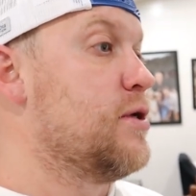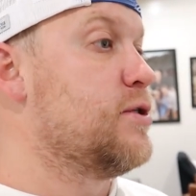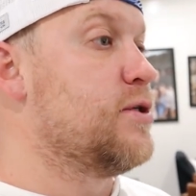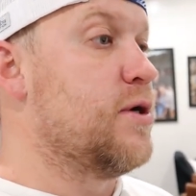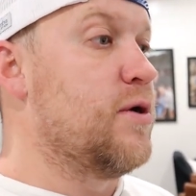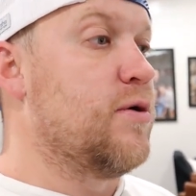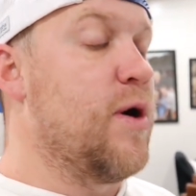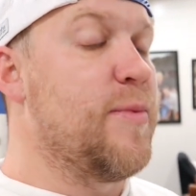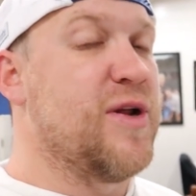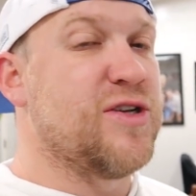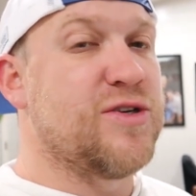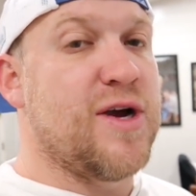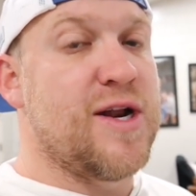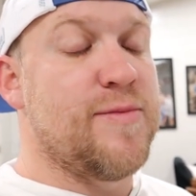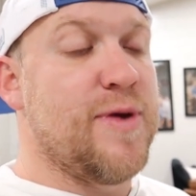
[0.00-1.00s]
So I'm
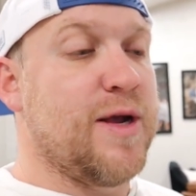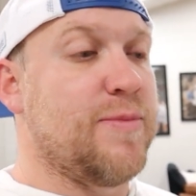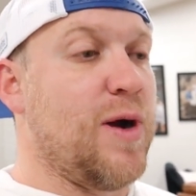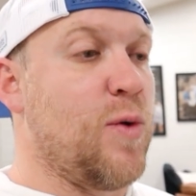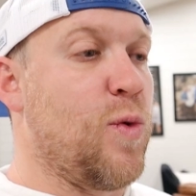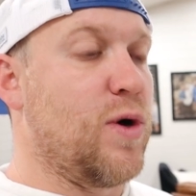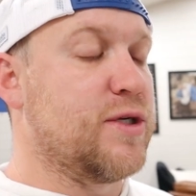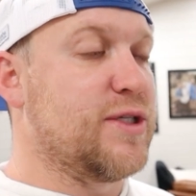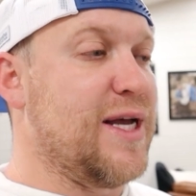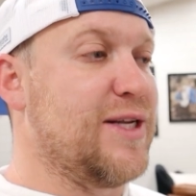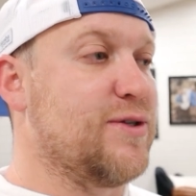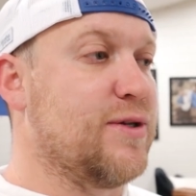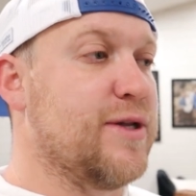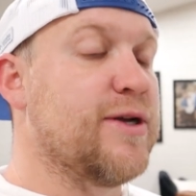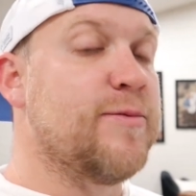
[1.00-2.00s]
gonna try to make my work
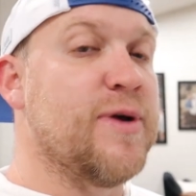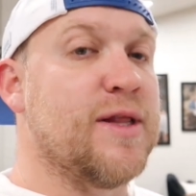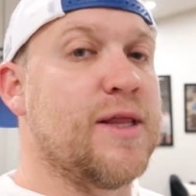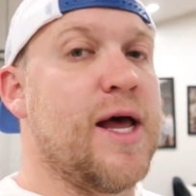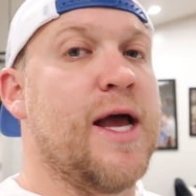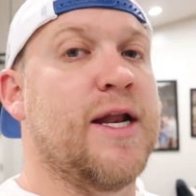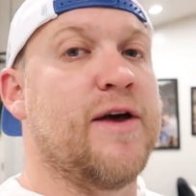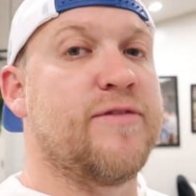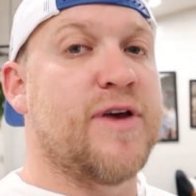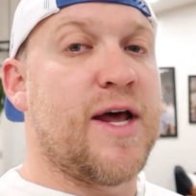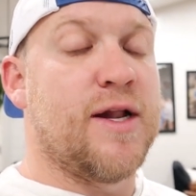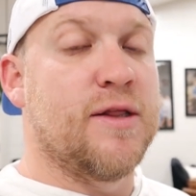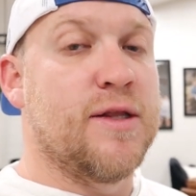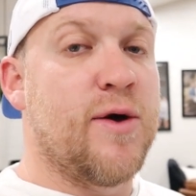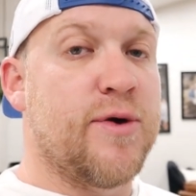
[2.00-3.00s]
schedule a little bit light. I've
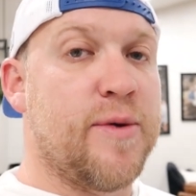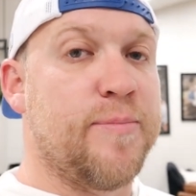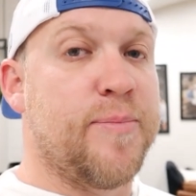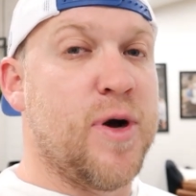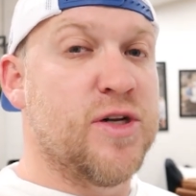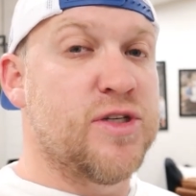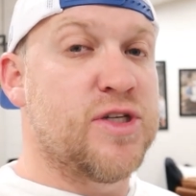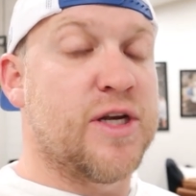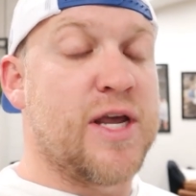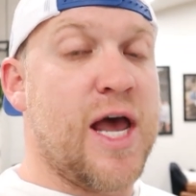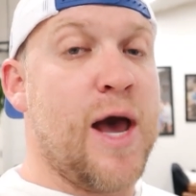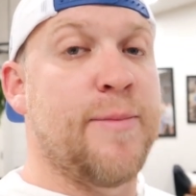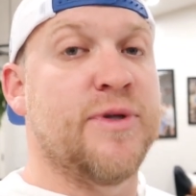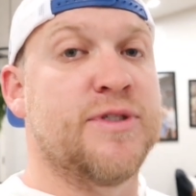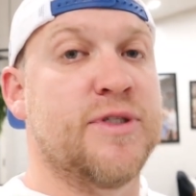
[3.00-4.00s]
got to load a bunch of
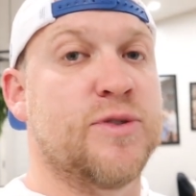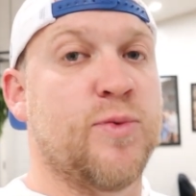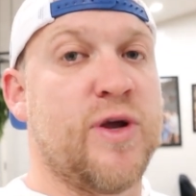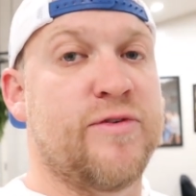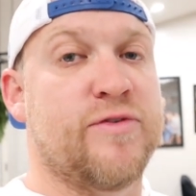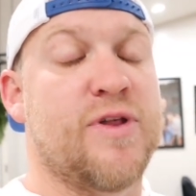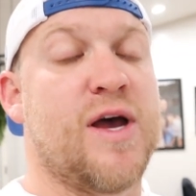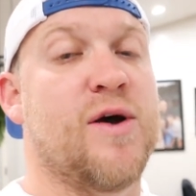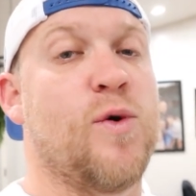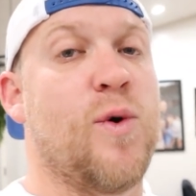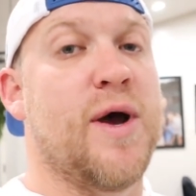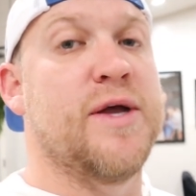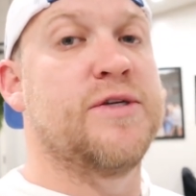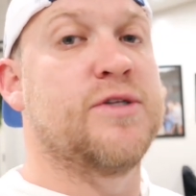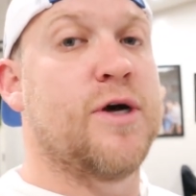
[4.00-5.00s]
cabinets this week for that
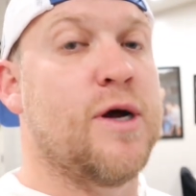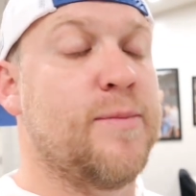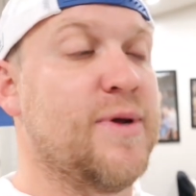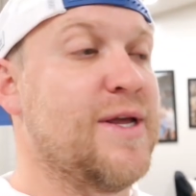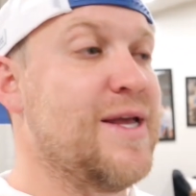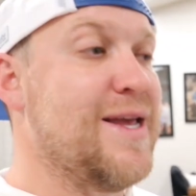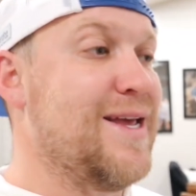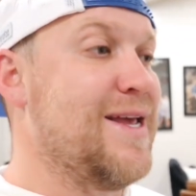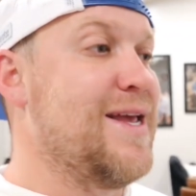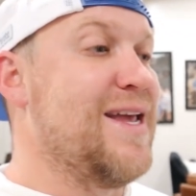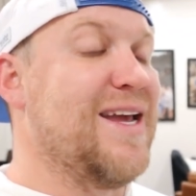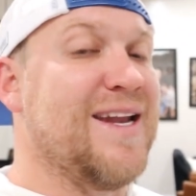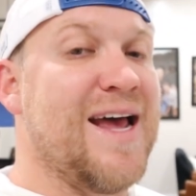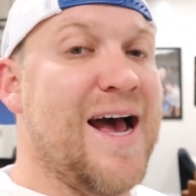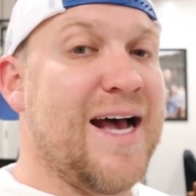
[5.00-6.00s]
Hawaii job.
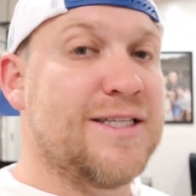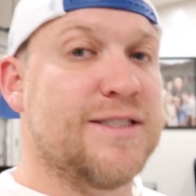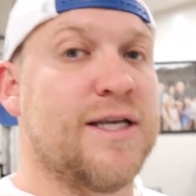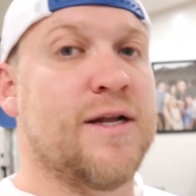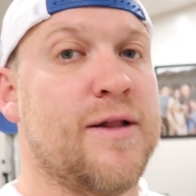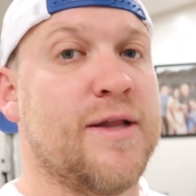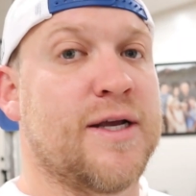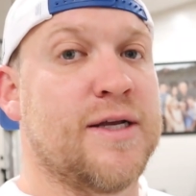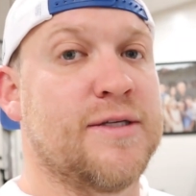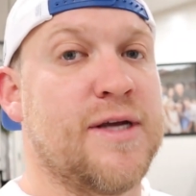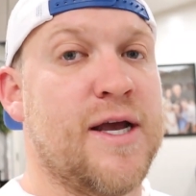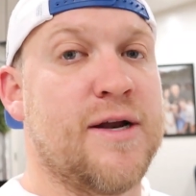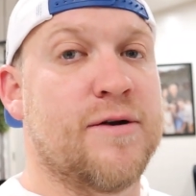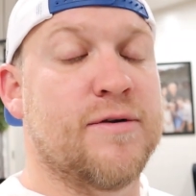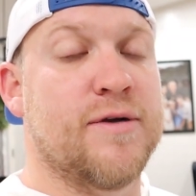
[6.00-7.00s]
It has on the
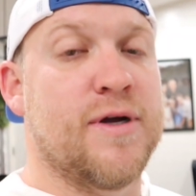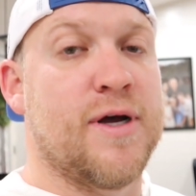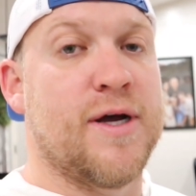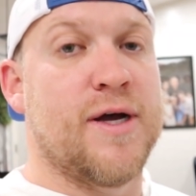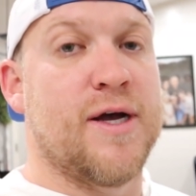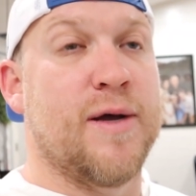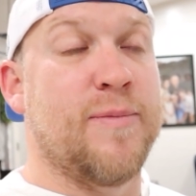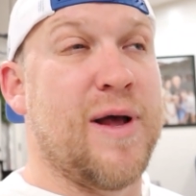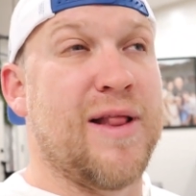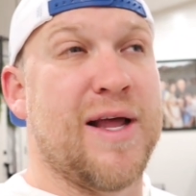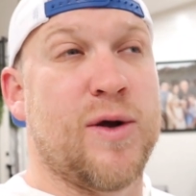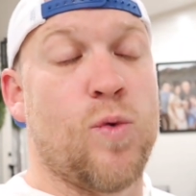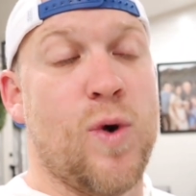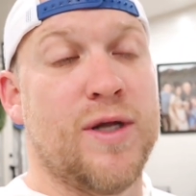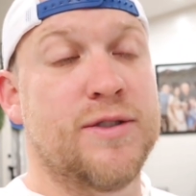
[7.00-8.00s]
container uh, by
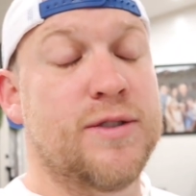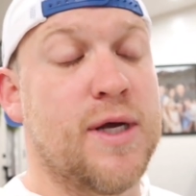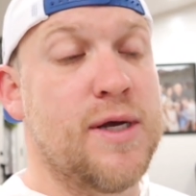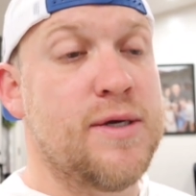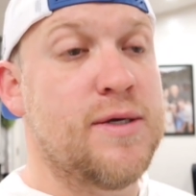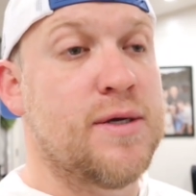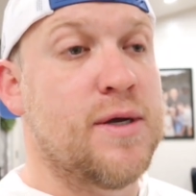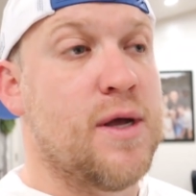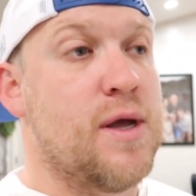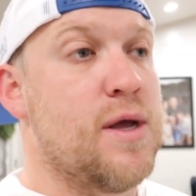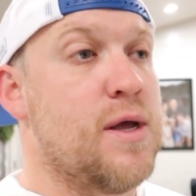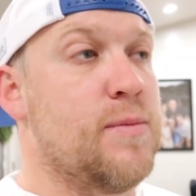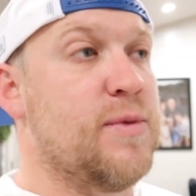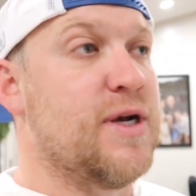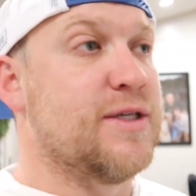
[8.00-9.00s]
like Wednesday
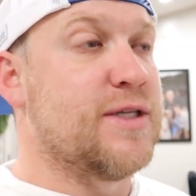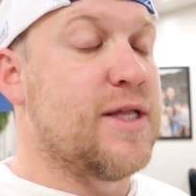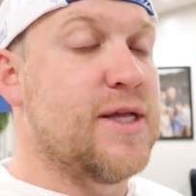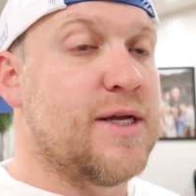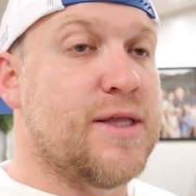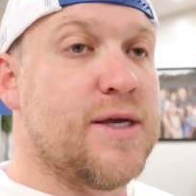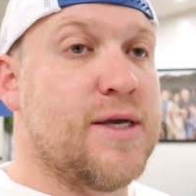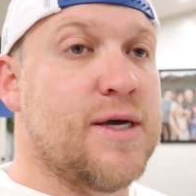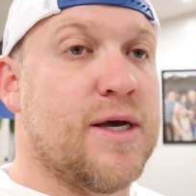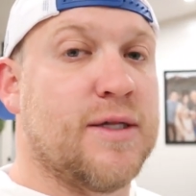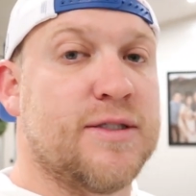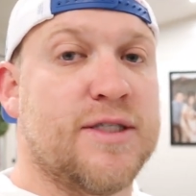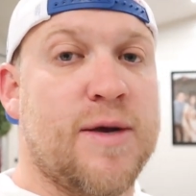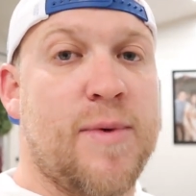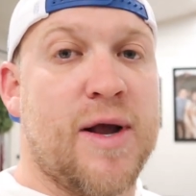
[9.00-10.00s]
because I think the uh,
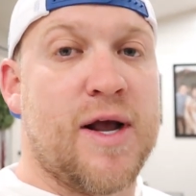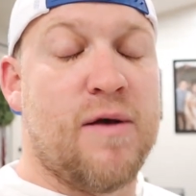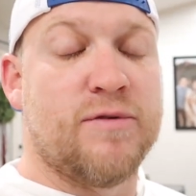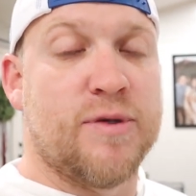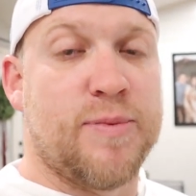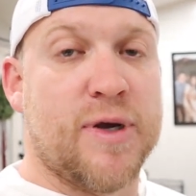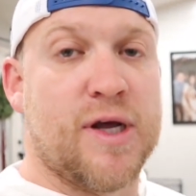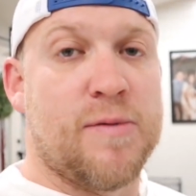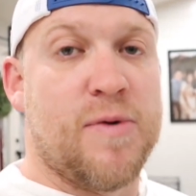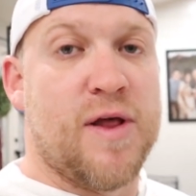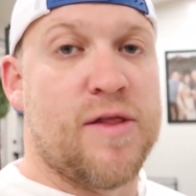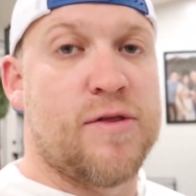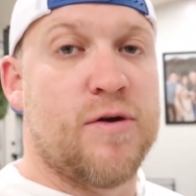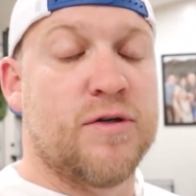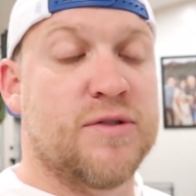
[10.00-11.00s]
the semi comes to pick it up
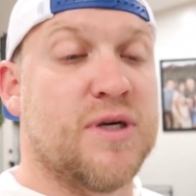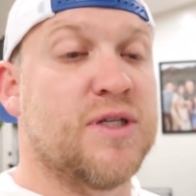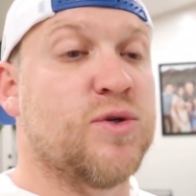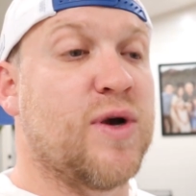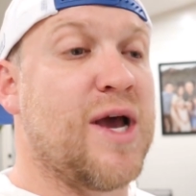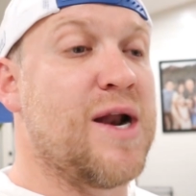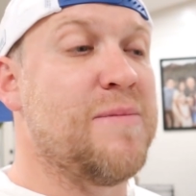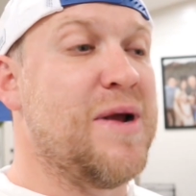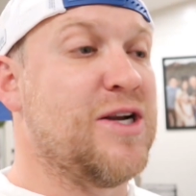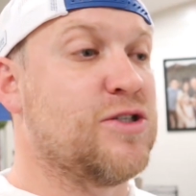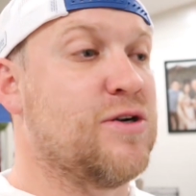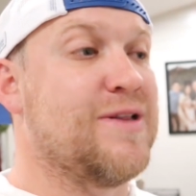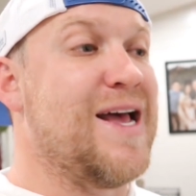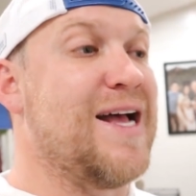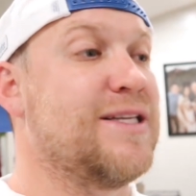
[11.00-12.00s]
on Thursday. So I gotta make
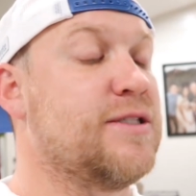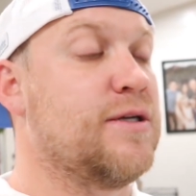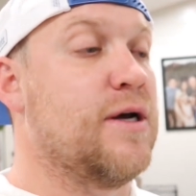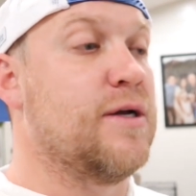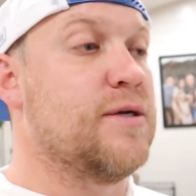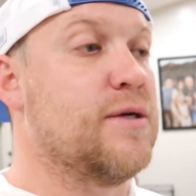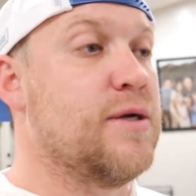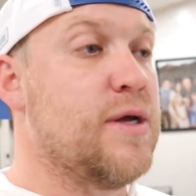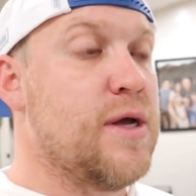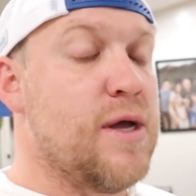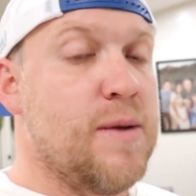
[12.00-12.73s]
sure that's done.